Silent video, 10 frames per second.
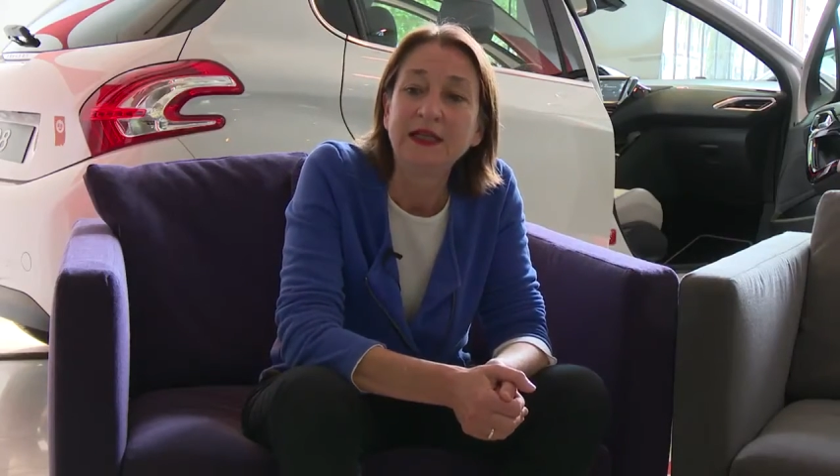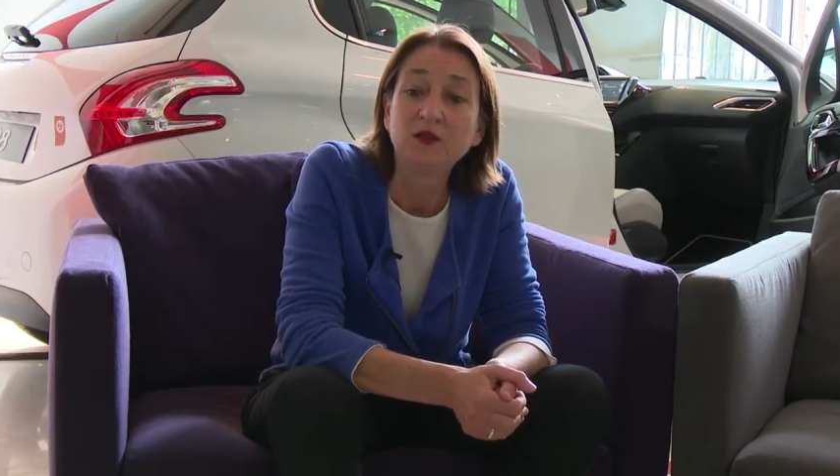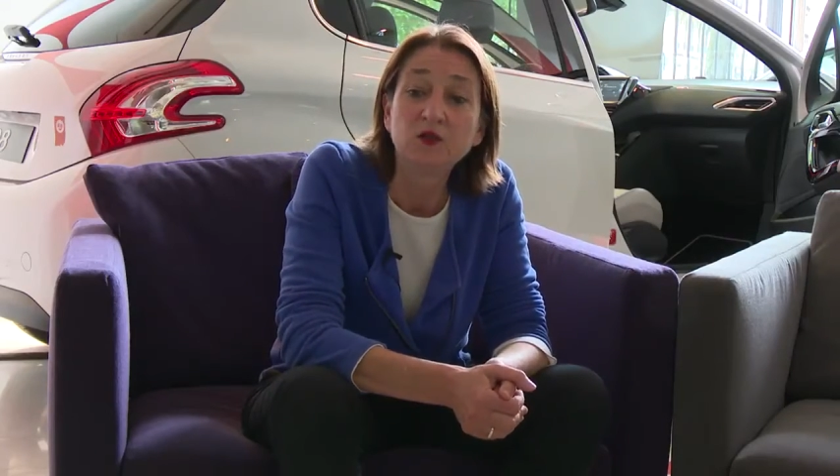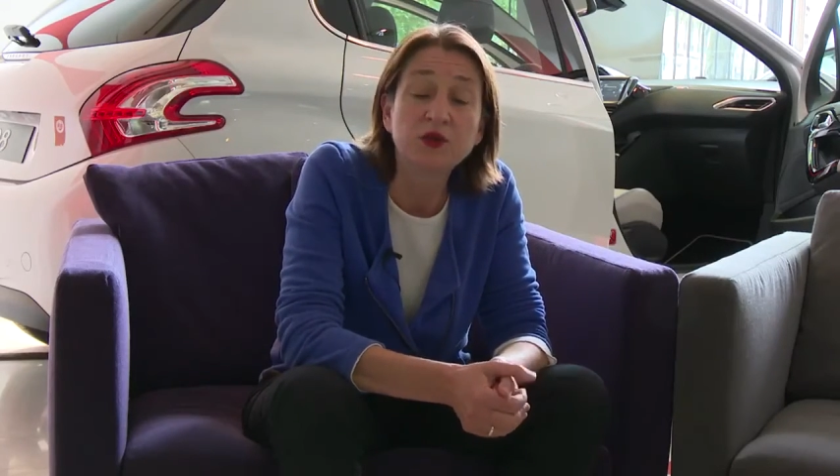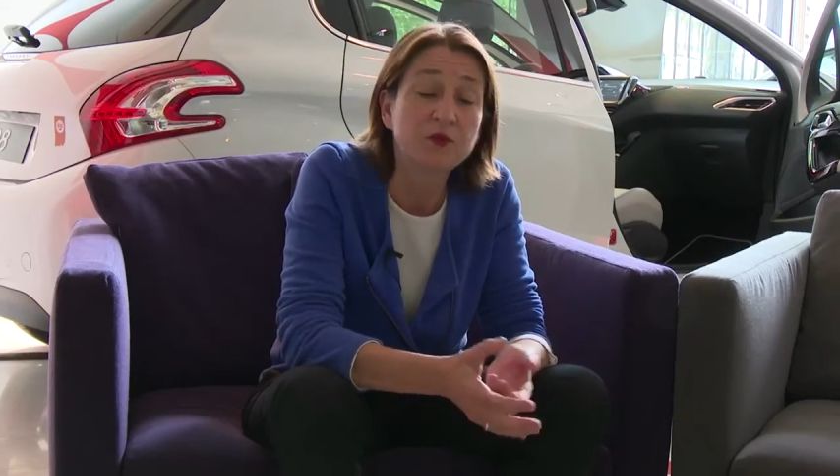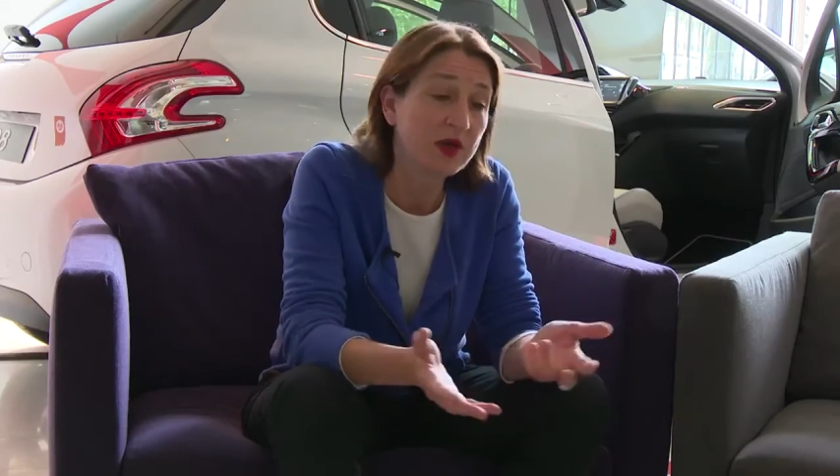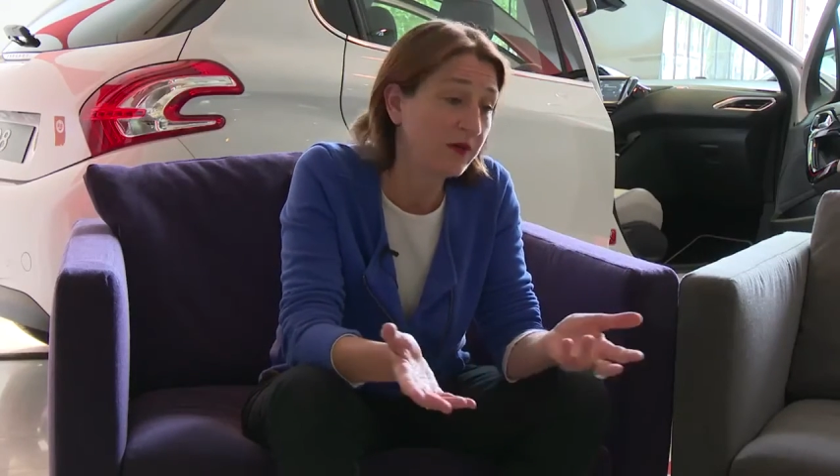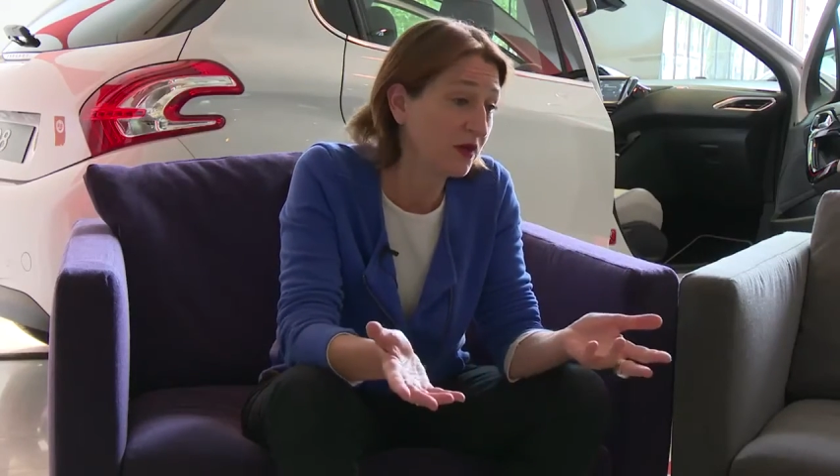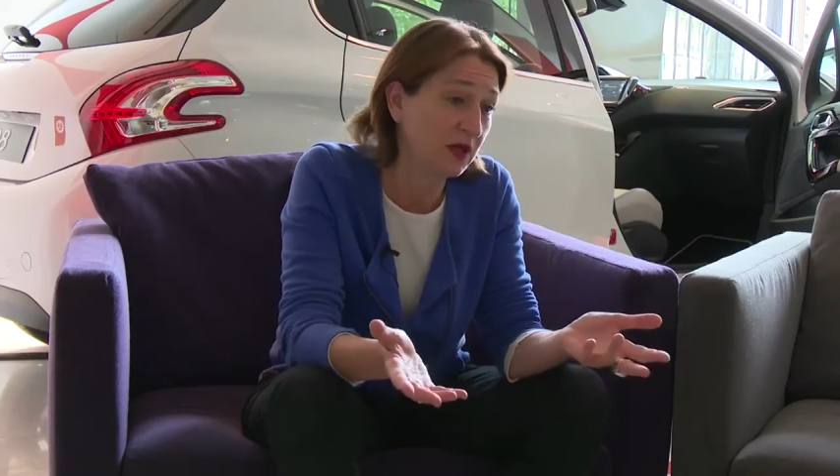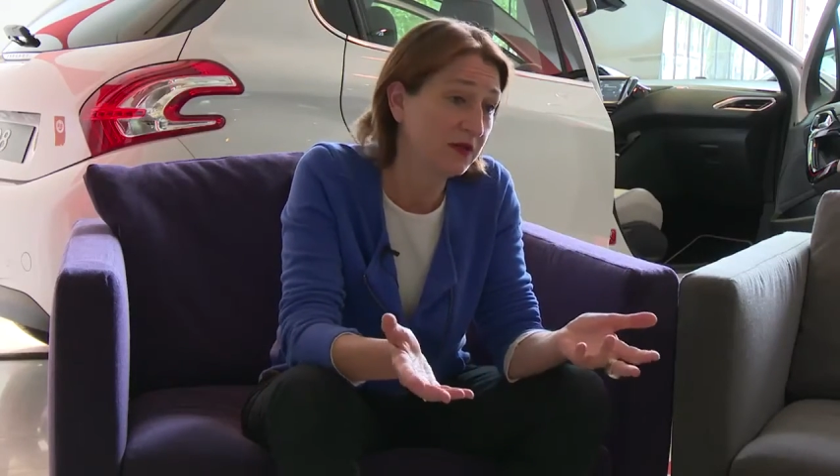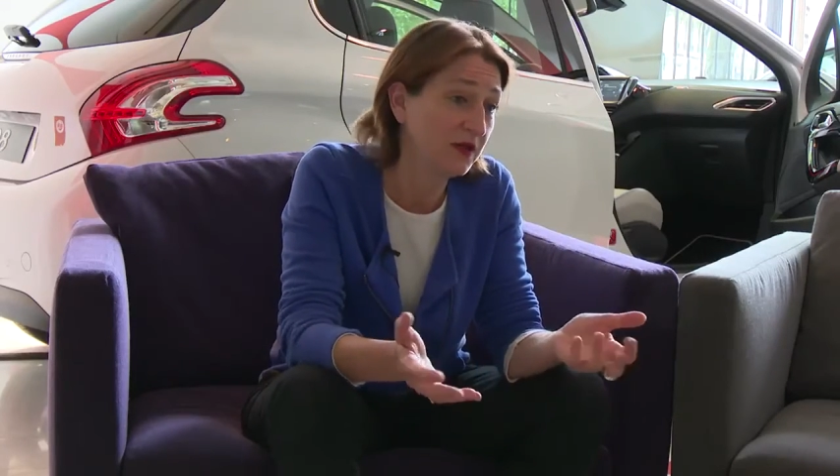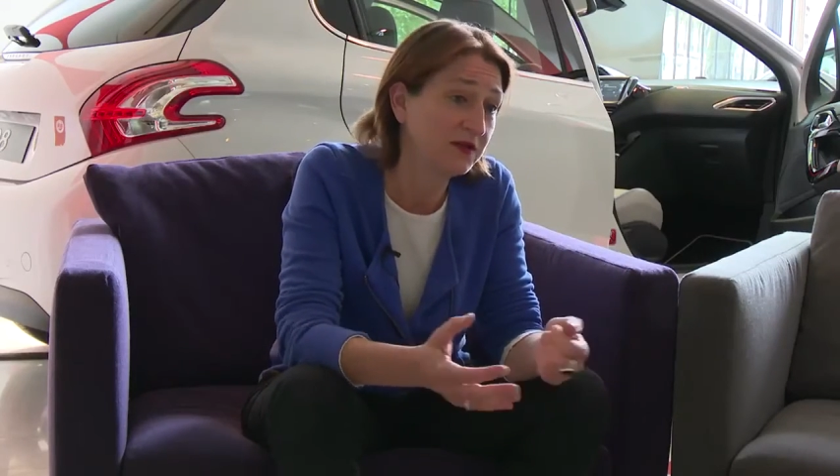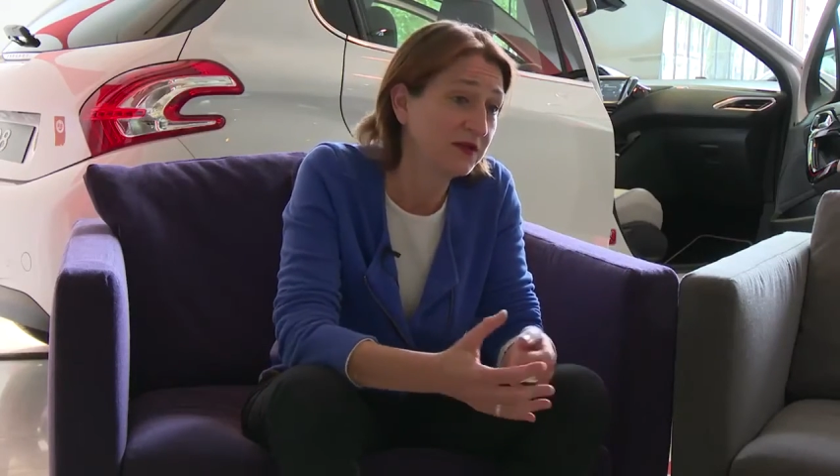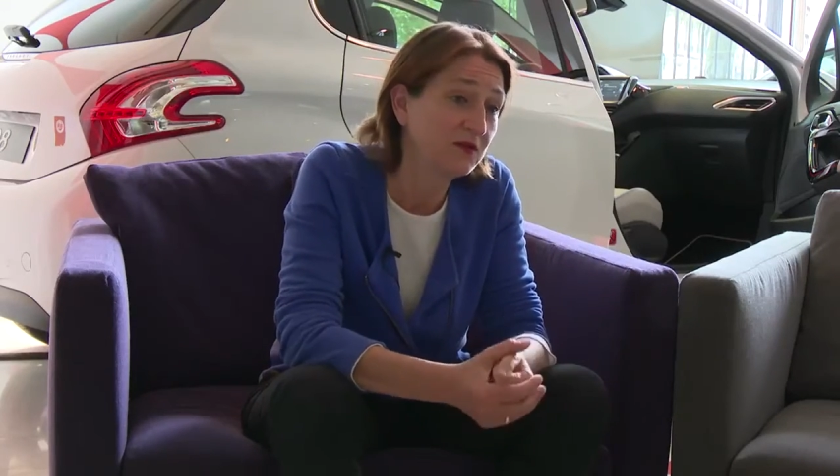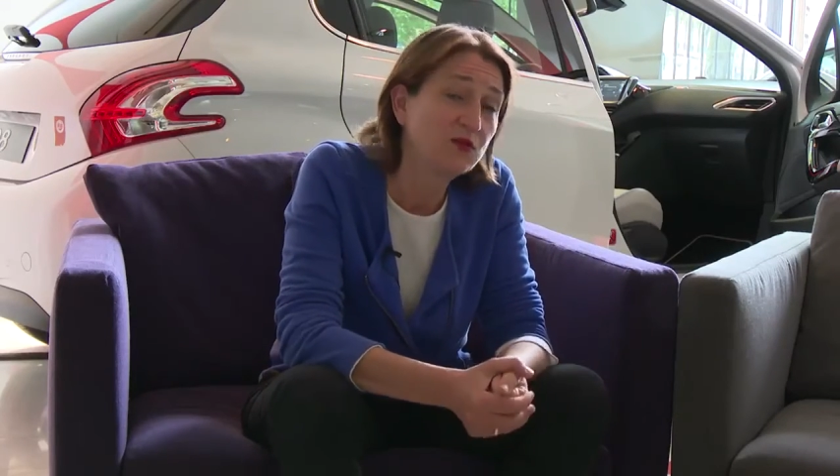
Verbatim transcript: So, six